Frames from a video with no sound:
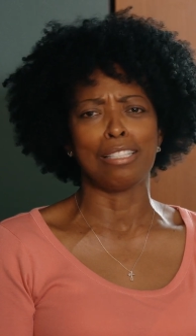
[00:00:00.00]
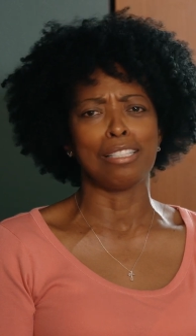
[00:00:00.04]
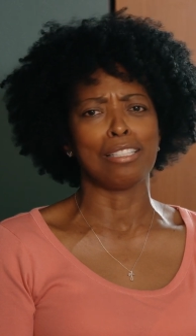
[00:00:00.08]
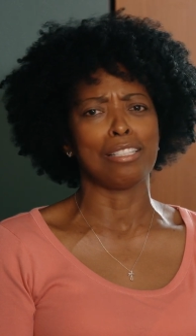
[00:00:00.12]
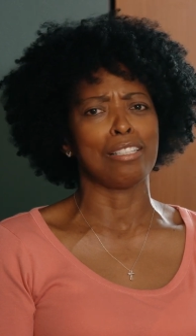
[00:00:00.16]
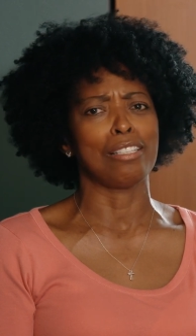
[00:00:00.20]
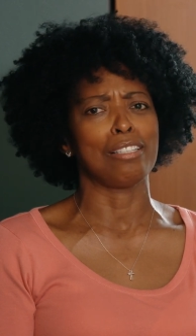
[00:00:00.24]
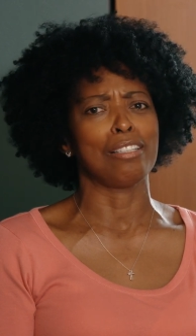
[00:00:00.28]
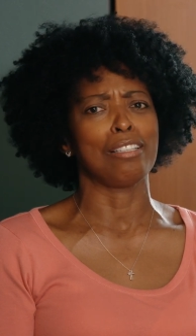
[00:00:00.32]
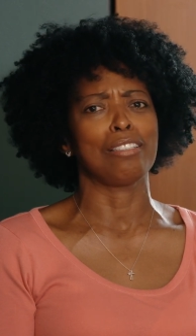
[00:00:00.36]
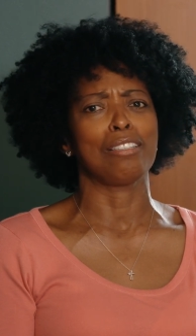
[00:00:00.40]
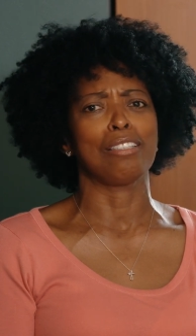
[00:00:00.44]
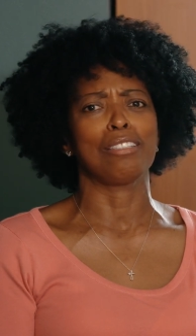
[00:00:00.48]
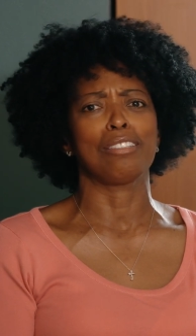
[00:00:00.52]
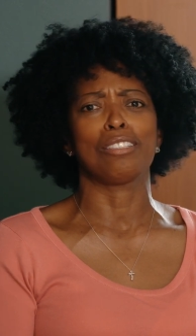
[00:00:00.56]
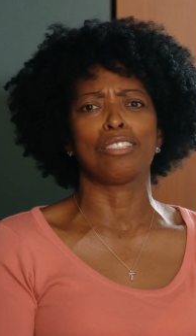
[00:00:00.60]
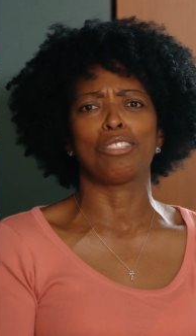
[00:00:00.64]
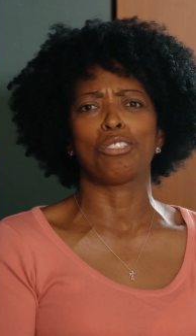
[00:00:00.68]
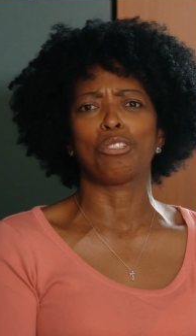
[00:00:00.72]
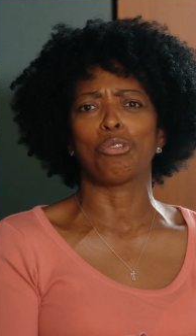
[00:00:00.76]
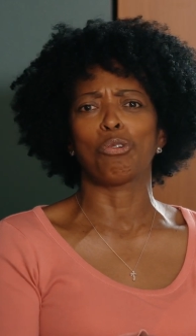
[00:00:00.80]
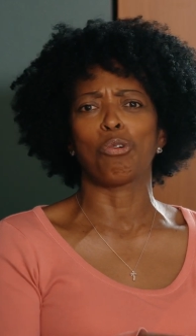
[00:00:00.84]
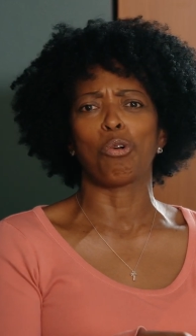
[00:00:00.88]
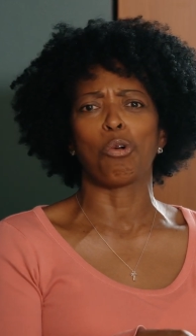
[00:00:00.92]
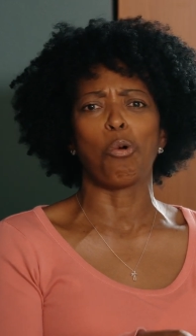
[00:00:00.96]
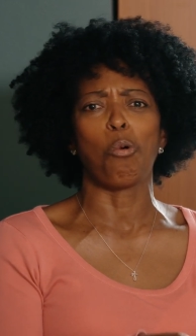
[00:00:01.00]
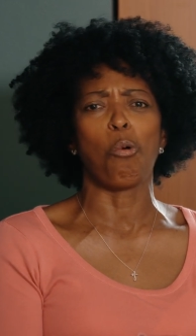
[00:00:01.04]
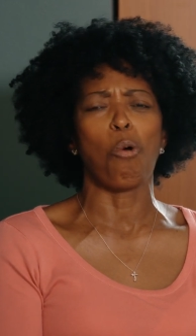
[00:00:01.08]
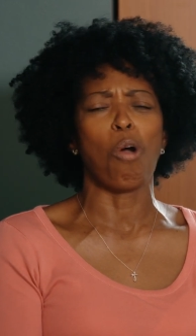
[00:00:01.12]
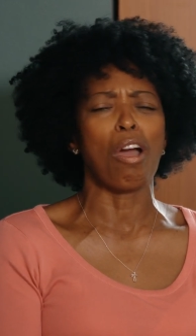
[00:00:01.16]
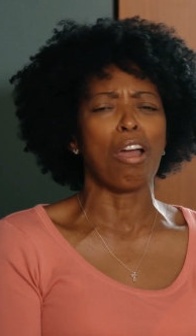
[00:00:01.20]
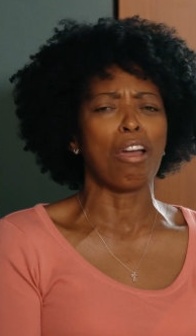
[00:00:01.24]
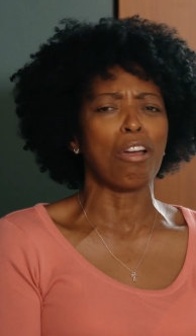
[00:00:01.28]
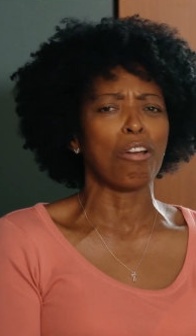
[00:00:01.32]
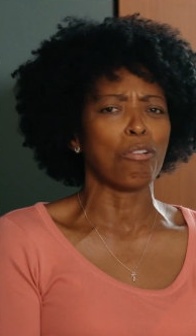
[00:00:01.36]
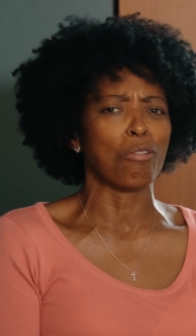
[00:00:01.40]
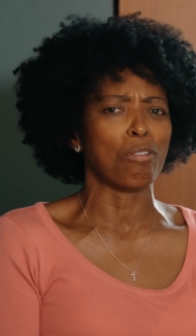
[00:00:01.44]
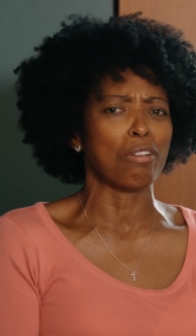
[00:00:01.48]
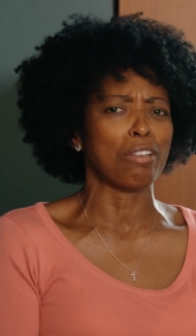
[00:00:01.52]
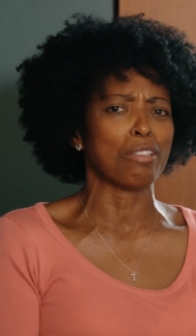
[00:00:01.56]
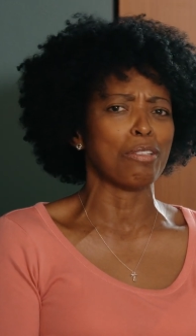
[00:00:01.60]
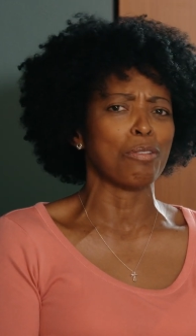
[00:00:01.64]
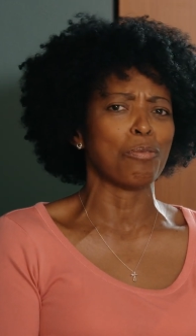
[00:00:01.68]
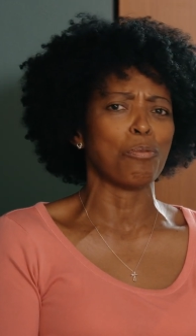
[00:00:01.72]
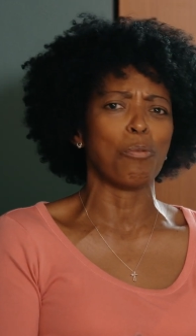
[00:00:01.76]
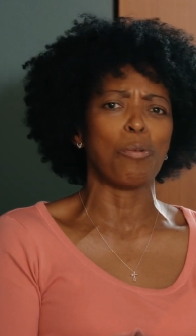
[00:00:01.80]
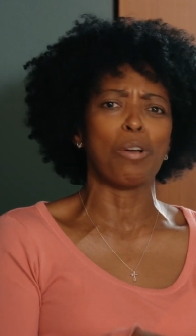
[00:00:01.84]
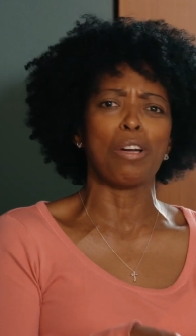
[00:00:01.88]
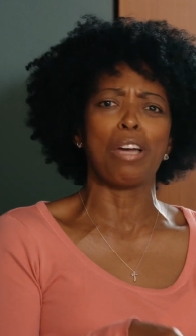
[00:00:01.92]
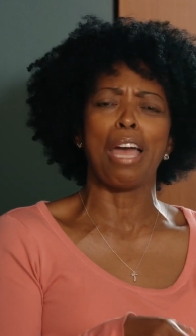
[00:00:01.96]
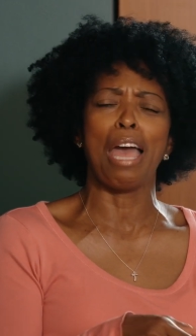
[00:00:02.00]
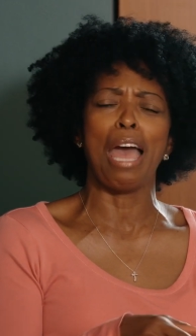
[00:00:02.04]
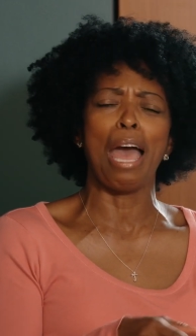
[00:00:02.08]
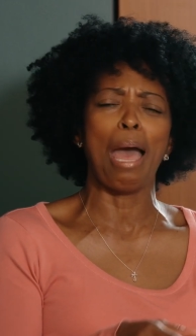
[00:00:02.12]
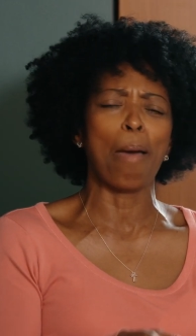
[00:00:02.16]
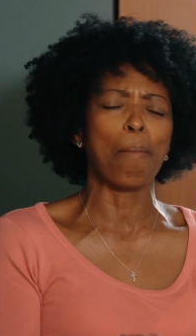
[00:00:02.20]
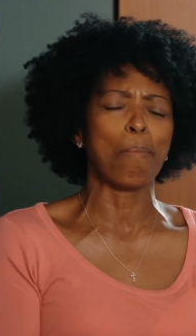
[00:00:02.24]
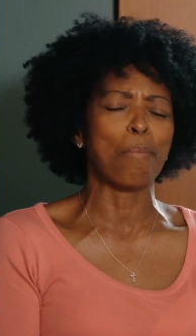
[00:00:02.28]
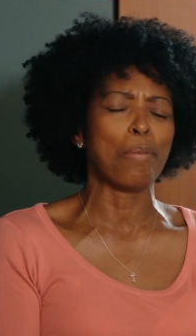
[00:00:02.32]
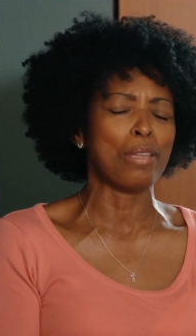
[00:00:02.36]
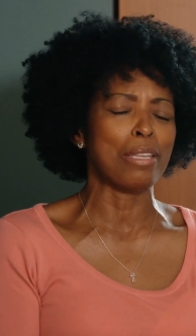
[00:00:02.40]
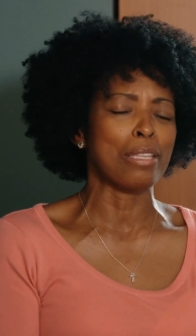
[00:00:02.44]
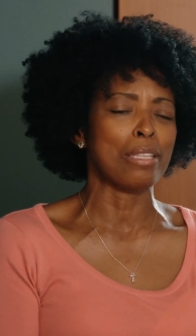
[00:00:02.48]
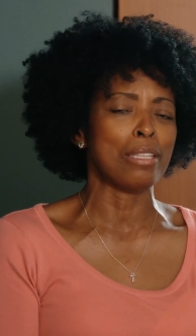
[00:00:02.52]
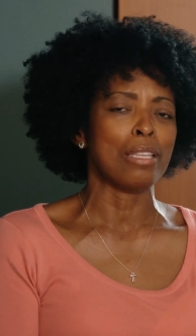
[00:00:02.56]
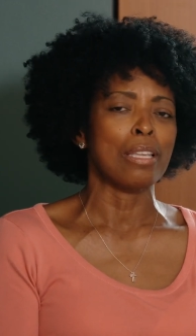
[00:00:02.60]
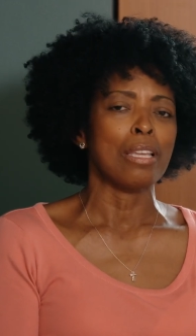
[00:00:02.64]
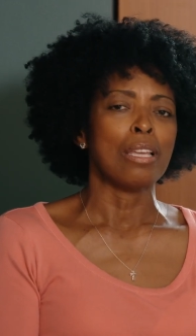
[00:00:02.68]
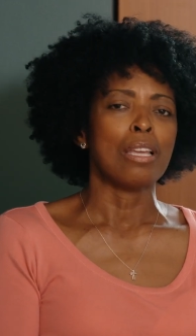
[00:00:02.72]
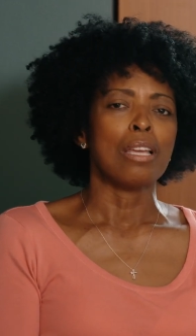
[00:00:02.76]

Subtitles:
Did you acquire it? What happened?